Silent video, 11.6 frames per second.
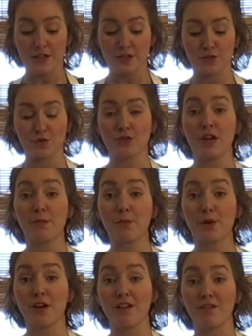There's a
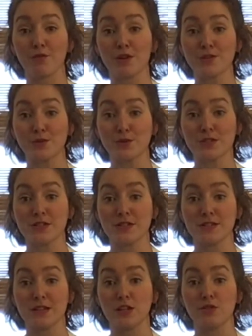number of resources
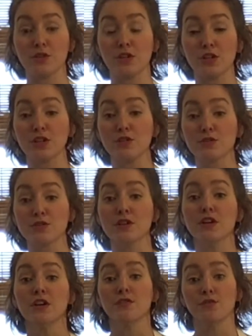that you can use
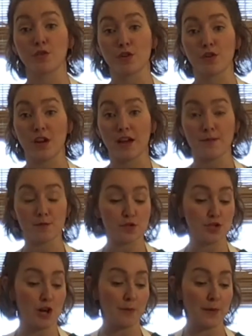for
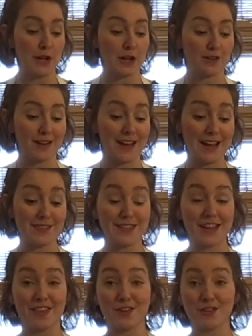sharpening your knives,
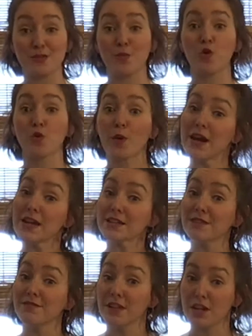and there's some great
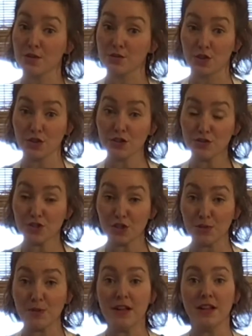videos on
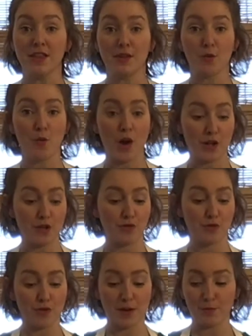YouTube that will walk you
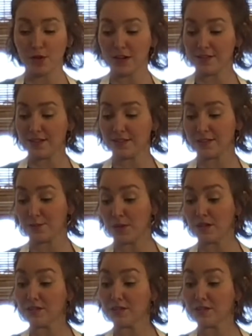through that process as well.